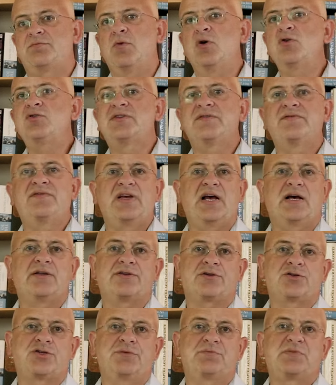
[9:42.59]
Most of the
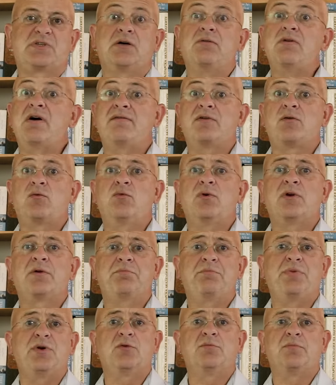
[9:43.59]
other ships, however, were
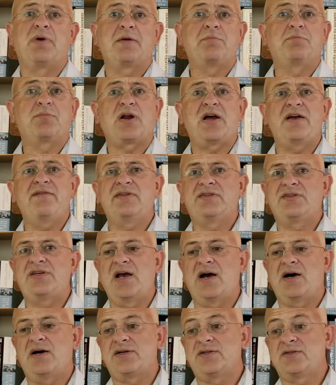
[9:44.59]
built by private
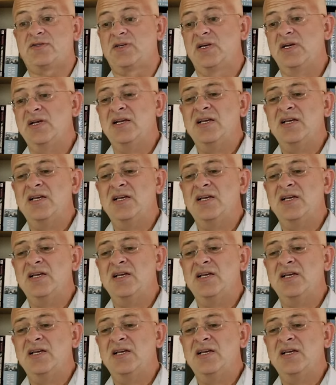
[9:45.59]
yards,